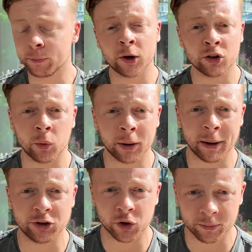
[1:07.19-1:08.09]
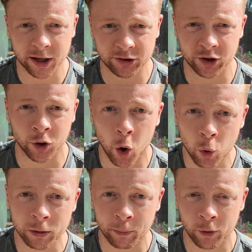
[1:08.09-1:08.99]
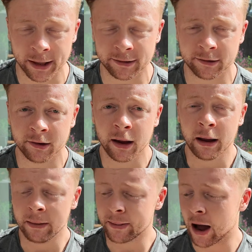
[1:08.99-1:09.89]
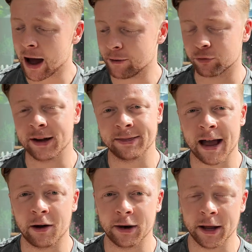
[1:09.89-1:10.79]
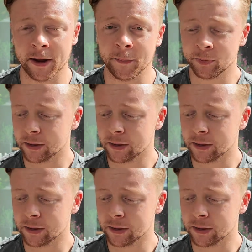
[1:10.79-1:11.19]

because I want to make sure I'm touching on all the points that I have written down here.